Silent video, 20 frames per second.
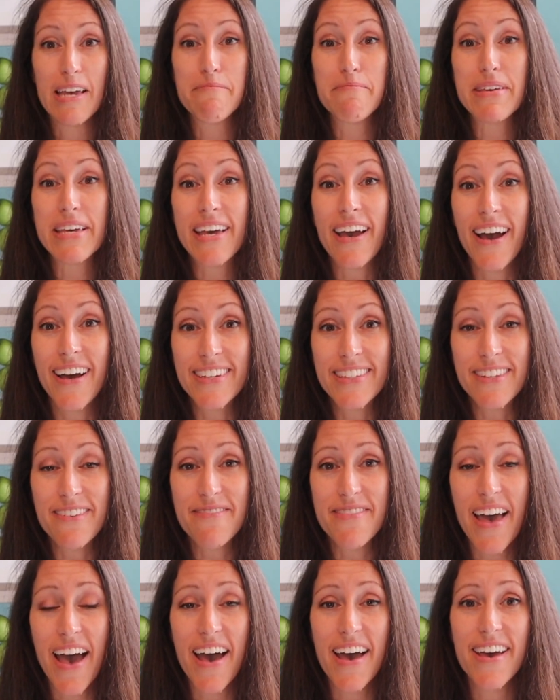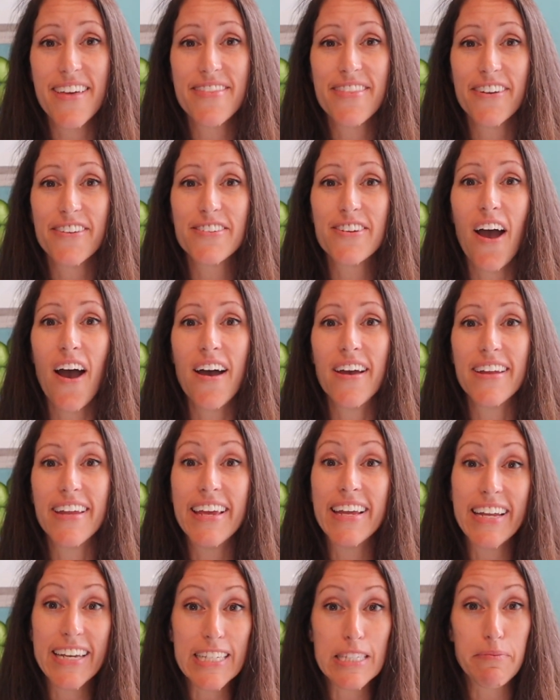And because of that, they're not
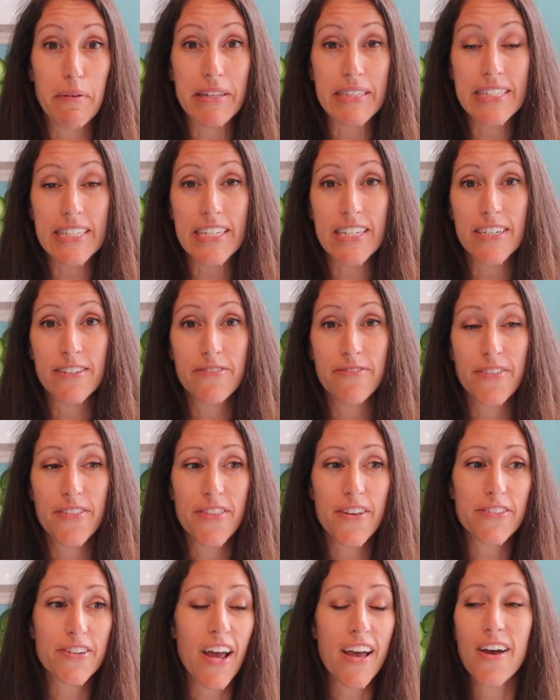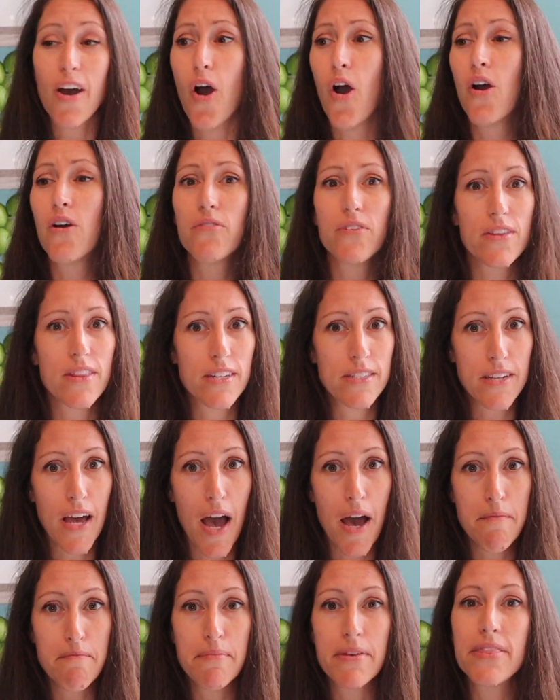inexpensive. They're not over the
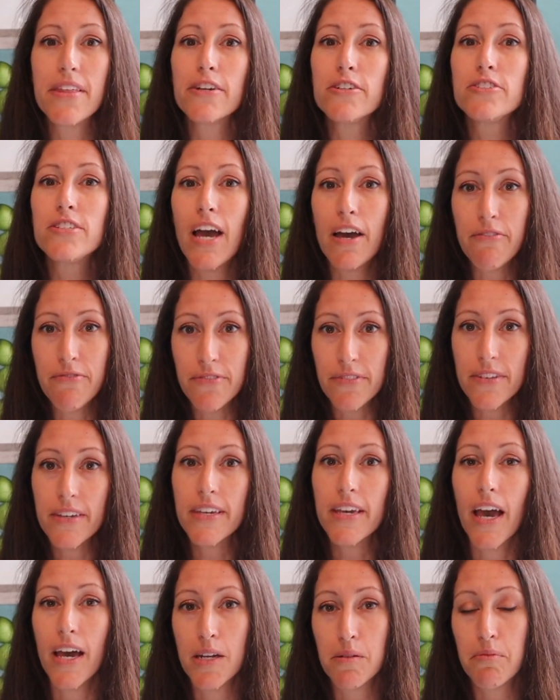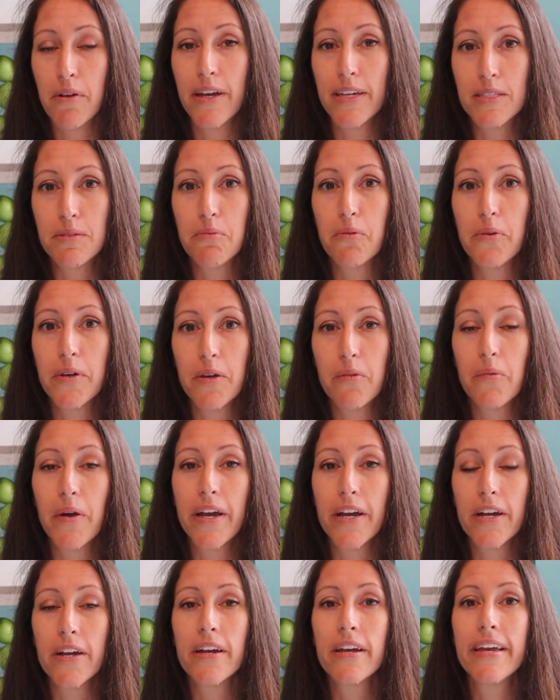top, but they're definitely at a price point
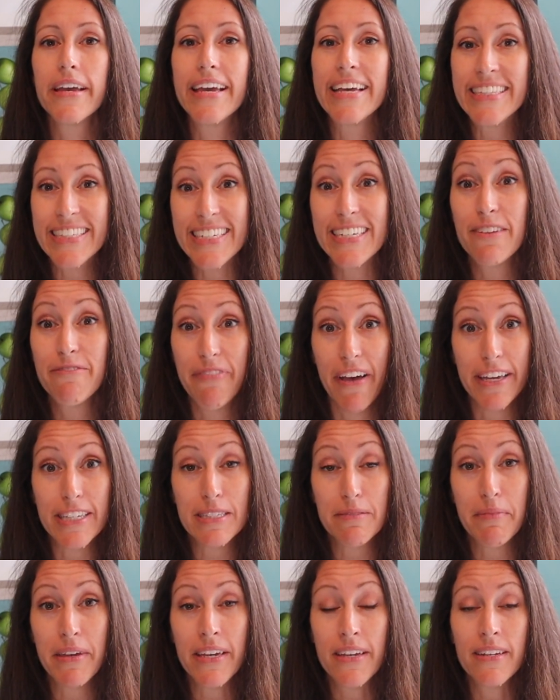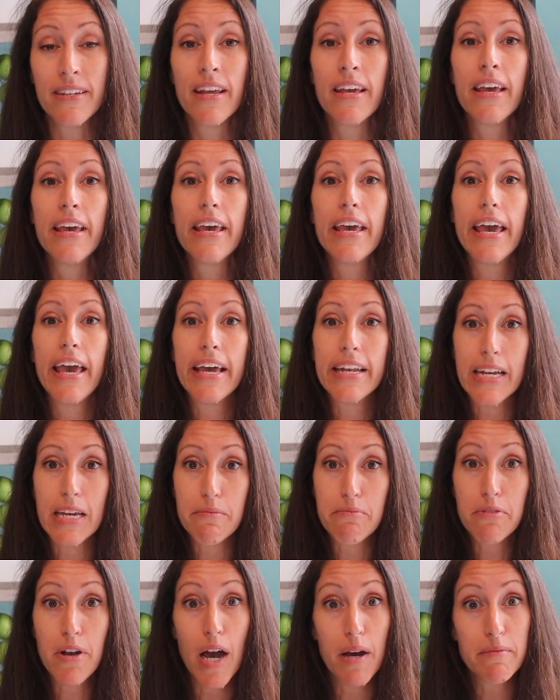where it's an investment. And I
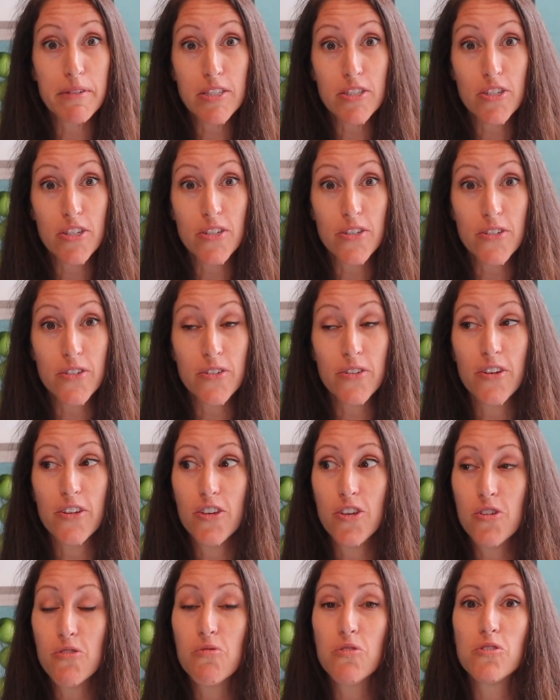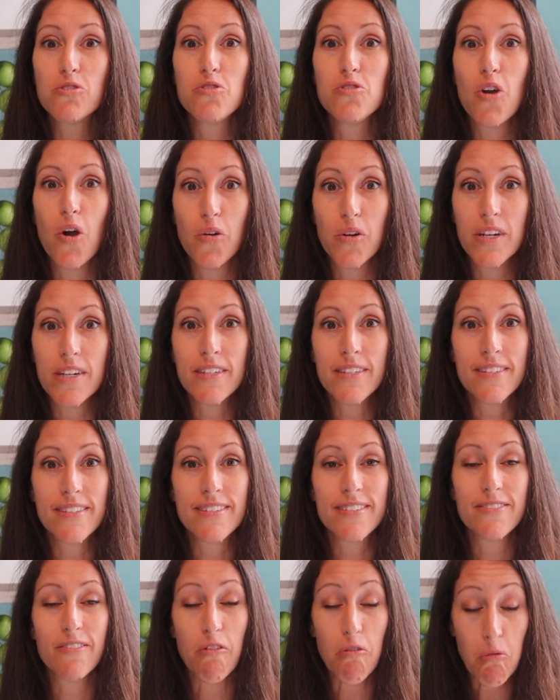promise you, you will
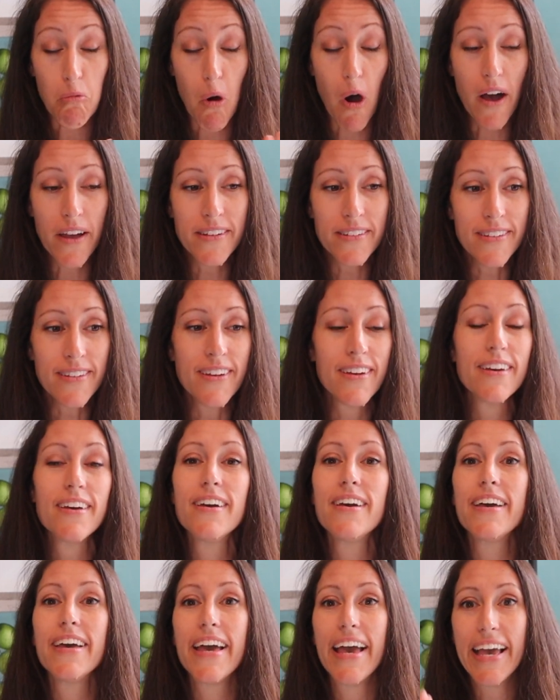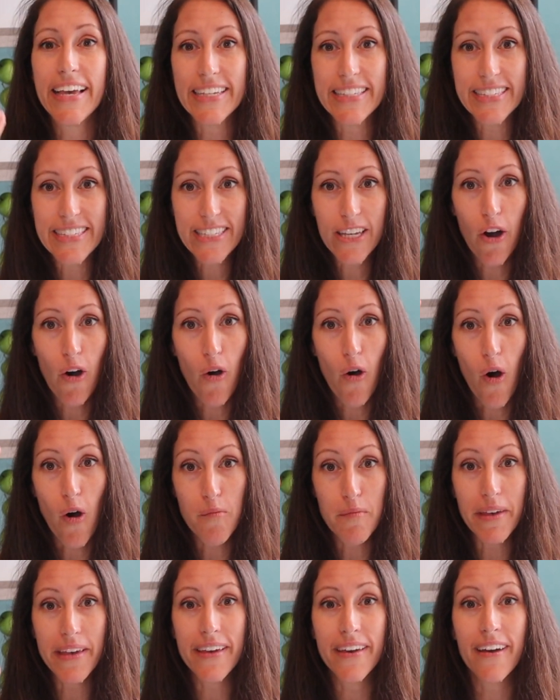notice one, a
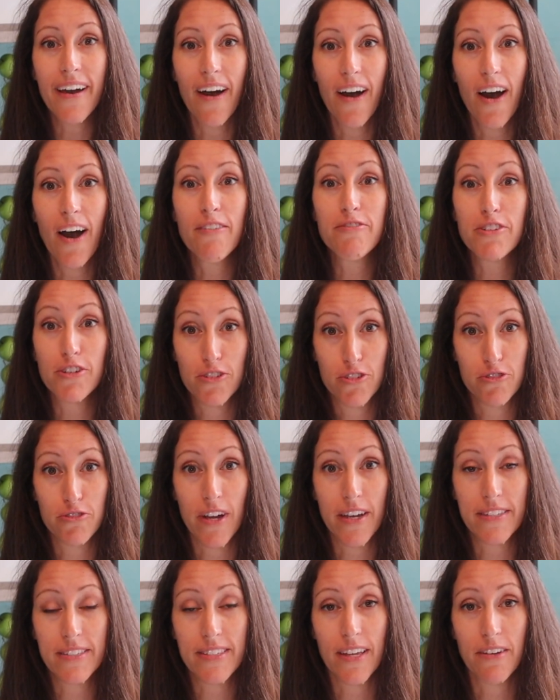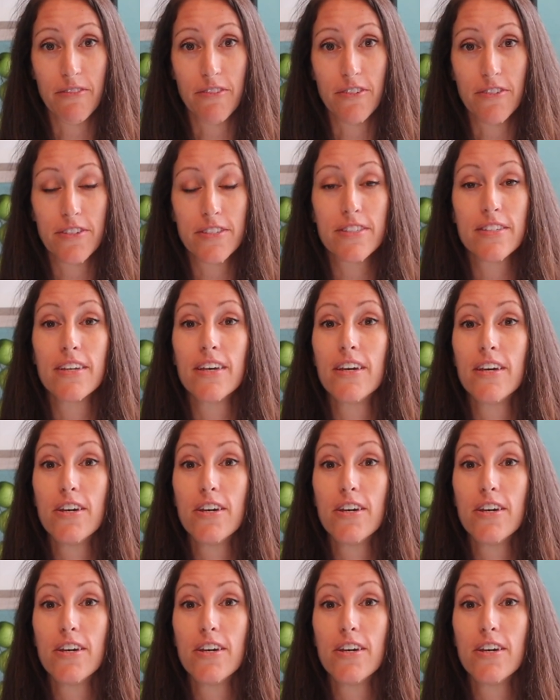calming of your stress levels.